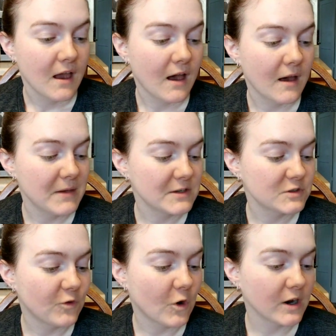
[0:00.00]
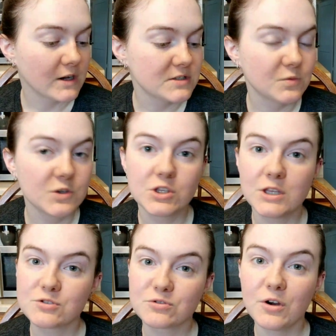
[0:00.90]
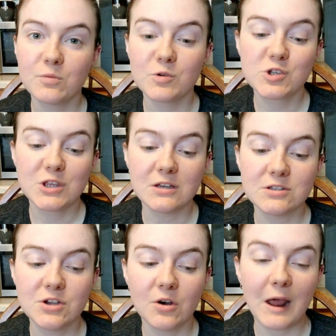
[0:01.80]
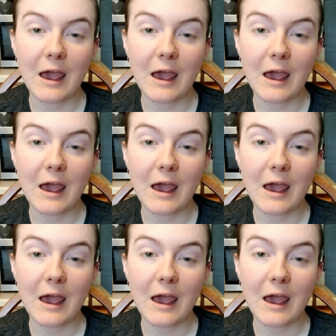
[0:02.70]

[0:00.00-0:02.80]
as far as which things grow, which things don't,